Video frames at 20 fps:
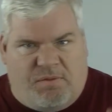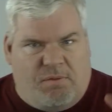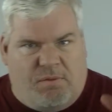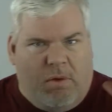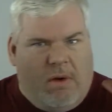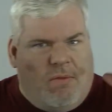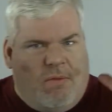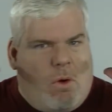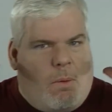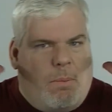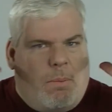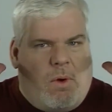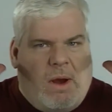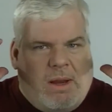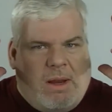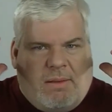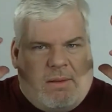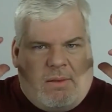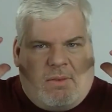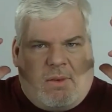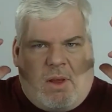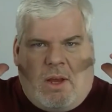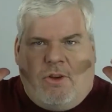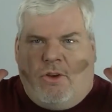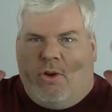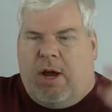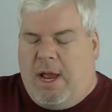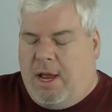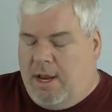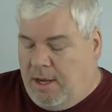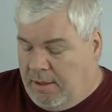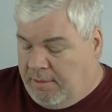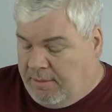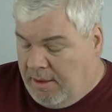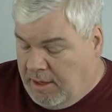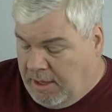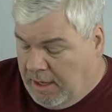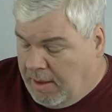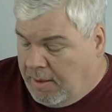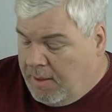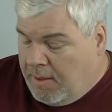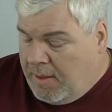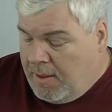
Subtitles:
reverberates inside your head, I'll tell you.